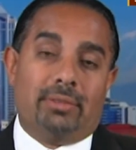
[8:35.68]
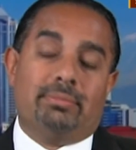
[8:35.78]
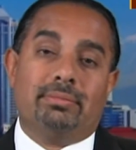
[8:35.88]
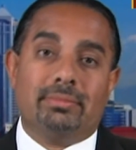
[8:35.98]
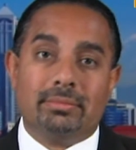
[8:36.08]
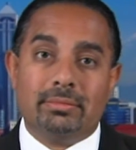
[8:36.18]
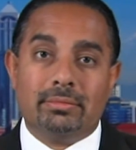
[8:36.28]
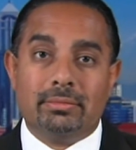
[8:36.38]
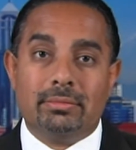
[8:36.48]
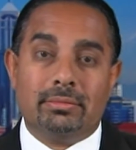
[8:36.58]
say,
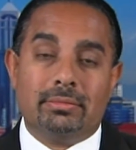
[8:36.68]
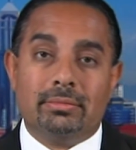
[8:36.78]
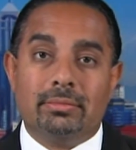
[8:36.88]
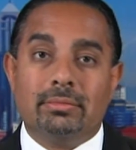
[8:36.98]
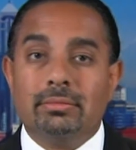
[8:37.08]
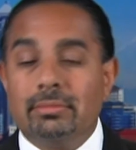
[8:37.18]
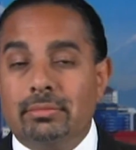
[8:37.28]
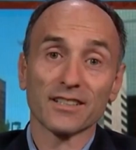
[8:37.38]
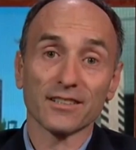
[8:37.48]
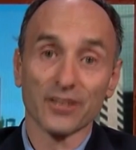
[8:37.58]
this is simply
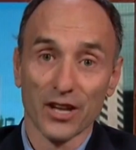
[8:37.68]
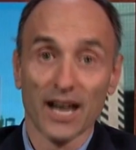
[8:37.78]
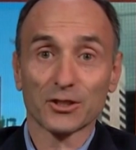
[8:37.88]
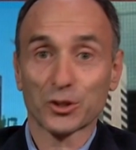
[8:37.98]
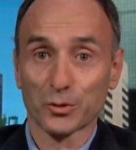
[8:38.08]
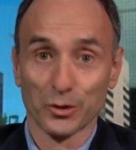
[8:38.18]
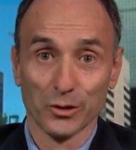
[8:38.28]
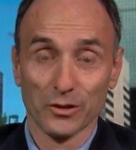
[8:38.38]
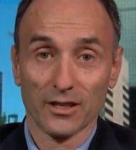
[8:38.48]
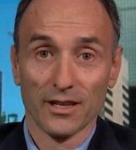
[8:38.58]
not true.
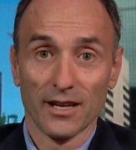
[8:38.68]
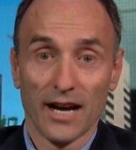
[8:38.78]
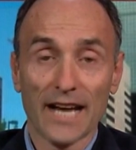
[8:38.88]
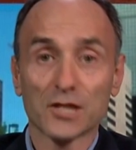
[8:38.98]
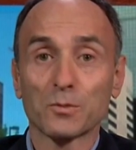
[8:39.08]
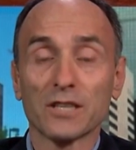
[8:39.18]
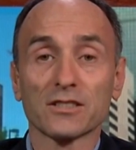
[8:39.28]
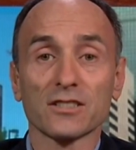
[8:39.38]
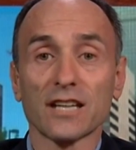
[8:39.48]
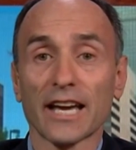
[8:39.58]
I speak to
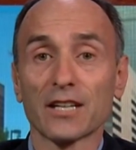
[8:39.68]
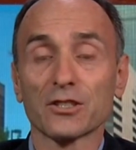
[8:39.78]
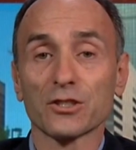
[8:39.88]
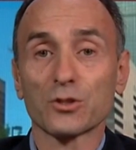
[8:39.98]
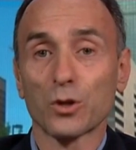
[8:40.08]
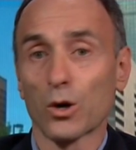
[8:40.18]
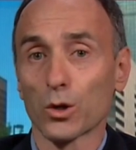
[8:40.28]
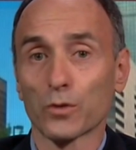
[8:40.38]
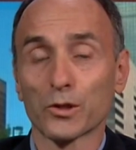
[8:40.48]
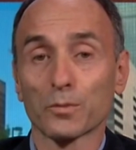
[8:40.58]
scientists all
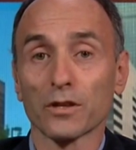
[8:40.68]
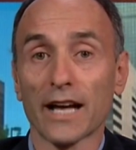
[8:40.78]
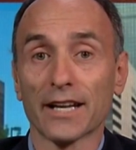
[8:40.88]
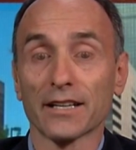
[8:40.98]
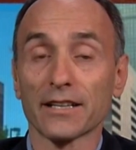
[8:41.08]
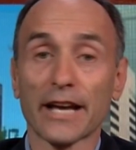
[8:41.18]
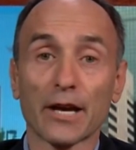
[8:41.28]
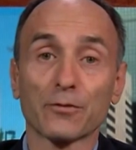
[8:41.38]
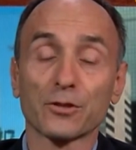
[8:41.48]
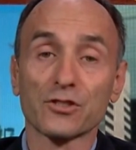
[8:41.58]
over the planet and
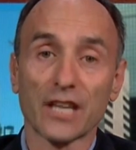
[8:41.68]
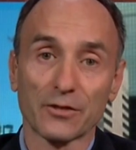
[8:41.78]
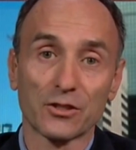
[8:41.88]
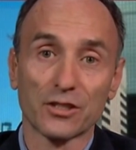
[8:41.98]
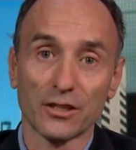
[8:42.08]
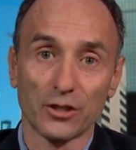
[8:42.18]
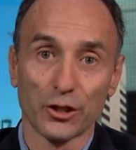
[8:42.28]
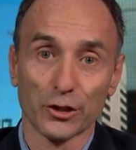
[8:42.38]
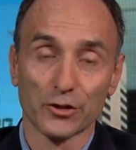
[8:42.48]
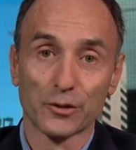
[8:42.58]
have for 17
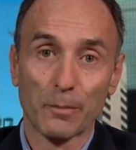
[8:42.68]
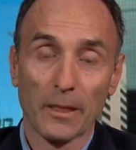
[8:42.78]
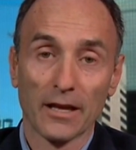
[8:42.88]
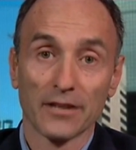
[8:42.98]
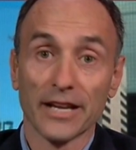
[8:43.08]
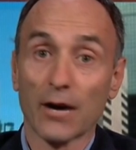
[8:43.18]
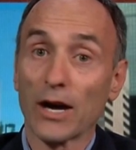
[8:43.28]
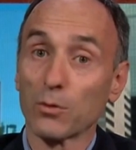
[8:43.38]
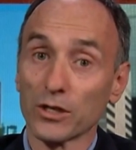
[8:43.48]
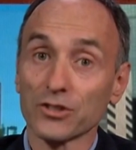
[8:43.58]
years. Now, I
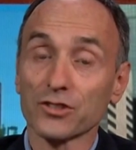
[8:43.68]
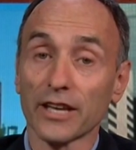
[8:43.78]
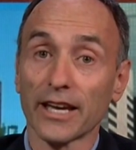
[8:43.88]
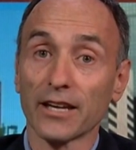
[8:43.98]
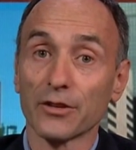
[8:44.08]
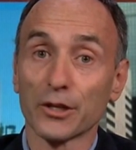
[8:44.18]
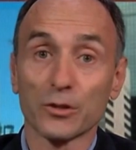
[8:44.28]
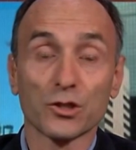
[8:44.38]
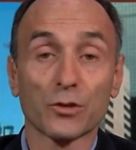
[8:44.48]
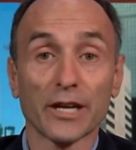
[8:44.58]
will say I think
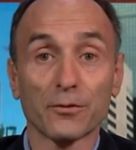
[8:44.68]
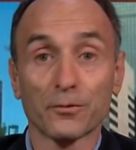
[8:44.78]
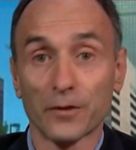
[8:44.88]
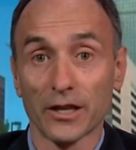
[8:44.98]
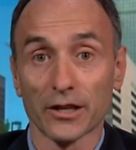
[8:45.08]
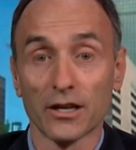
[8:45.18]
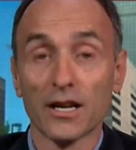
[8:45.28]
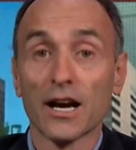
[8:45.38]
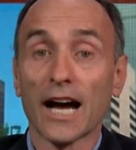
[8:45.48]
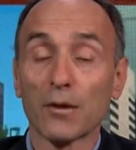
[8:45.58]
you pick them very
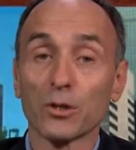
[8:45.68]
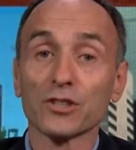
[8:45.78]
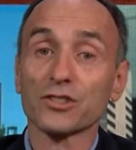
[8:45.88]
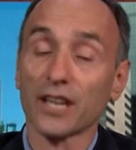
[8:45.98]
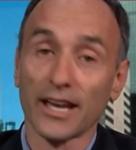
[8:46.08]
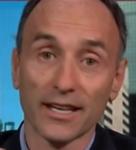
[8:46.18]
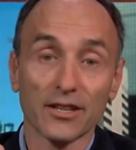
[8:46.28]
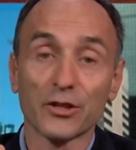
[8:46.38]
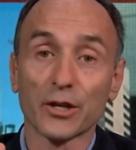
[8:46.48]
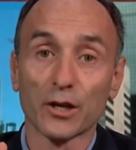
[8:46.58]
carefully. I will say
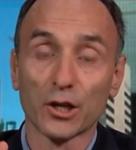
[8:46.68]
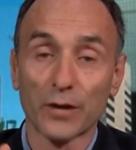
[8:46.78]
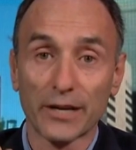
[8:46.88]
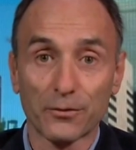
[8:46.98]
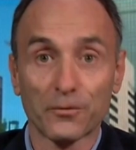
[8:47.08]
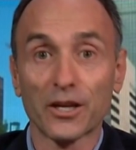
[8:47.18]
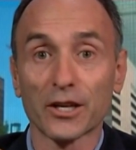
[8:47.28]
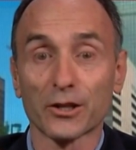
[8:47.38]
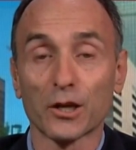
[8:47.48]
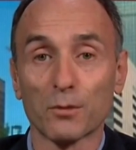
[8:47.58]
there are great
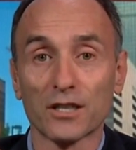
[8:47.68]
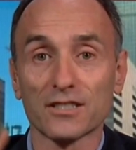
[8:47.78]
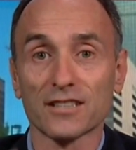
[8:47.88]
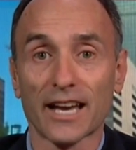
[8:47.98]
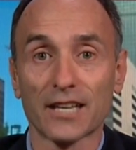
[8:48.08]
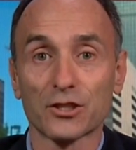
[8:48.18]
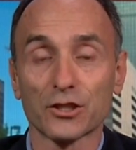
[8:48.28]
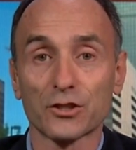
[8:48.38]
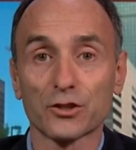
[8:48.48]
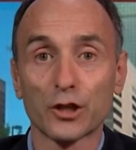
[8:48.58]
fear among
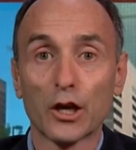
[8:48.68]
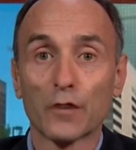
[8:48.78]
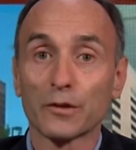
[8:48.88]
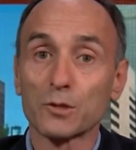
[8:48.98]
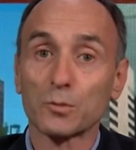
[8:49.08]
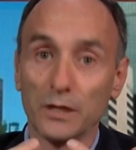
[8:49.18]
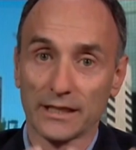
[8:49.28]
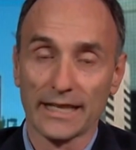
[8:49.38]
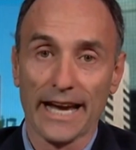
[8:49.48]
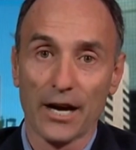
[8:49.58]
scientists from
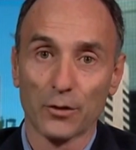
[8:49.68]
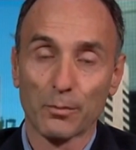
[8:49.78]
speaking out.